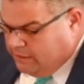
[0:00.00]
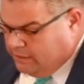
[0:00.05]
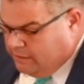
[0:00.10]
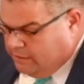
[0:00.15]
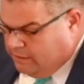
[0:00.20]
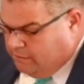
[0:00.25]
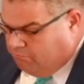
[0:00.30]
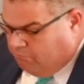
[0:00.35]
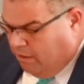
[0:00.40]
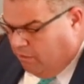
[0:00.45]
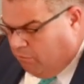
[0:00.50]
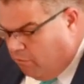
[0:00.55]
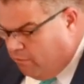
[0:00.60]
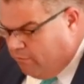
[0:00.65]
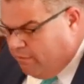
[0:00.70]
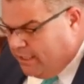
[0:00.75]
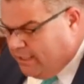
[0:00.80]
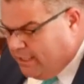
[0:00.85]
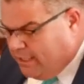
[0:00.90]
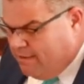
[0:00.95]
But when we
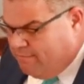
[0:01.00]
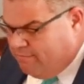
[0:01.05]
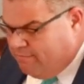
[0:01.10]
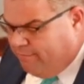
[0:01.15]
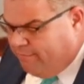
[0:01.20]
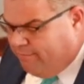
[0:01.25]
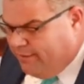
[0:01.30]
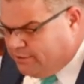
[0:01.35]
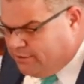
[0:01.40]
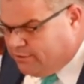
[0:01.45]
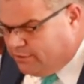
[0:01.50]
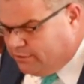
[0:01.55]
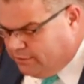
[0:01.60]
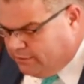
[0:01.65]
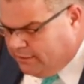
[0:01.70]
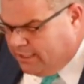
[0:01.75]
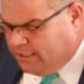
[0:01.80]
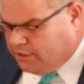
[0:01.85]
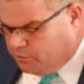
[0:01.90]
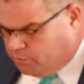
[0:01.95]
come to this,
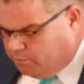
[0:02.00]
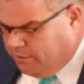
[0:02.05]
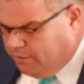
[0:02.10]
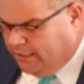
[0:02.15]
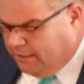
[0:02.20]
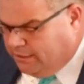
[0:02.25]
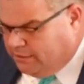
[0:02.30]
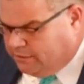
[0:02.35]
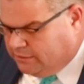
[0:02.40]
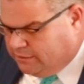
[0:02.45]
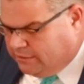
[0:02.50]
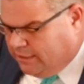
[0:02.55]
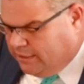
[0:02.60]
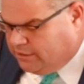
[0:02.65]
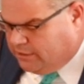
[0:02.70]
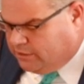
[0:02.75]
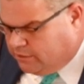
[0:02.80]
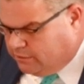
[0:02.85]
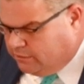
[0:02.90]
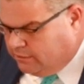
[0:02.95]
this piece,
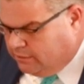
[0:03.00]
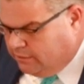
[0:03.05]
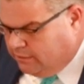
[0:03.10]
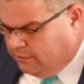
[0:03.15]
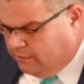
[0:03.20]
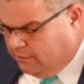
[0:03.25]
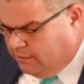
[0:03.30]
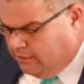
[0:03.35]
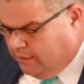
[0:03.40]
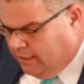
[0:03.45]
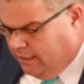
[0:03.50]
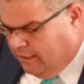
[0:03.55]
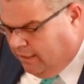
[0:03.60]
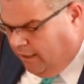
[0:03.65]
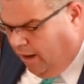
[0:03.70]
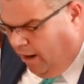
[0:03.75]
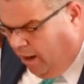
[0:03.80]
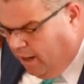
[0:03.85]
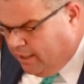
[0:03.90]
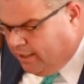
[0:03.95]
this uh,
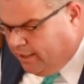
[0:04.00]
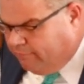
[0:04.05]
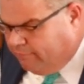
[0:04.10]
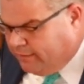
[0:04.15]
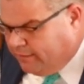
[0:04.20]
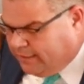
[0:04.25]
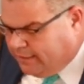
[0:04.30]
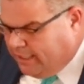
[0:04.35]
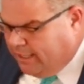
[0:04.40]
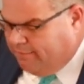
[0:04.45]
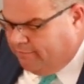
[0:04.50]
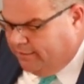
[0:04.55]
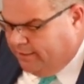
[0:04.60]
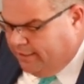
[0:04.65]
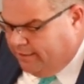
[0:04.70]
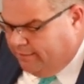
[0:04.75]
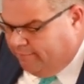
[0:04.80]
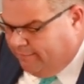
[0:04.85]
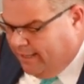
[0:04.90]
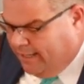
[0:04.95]
Ark of the
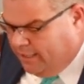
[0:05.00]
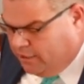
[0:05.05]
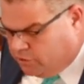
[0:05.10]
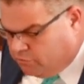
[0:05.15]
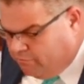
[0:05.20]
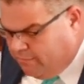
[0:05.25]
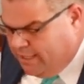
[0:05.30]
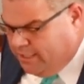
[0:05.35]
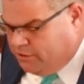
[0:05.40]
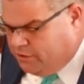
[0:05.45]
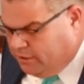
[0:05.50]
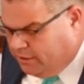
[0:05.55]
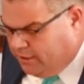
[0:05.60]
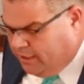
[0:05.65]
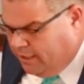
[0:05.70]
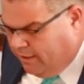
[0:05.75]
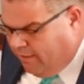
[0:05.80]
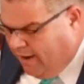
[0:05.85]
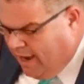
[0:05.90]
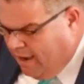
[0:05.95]
Covenant that is mentioned
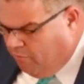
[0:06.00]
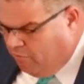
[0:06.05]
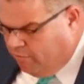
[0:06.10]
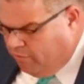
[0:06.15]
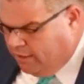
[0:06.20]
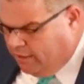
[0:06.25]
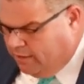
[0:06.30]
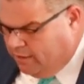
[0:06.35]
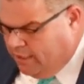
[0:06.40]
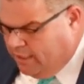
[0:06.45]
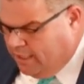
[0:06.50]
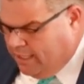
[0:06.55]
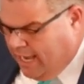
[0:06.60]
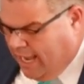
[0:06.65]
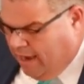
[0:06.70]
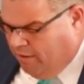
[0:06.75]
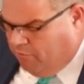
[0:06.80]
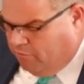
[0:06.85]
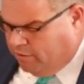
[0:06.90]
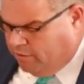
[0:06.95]
here, I want to I
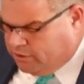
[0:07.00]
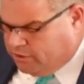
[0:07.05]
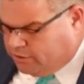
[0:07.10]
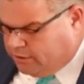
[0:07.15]
want us to,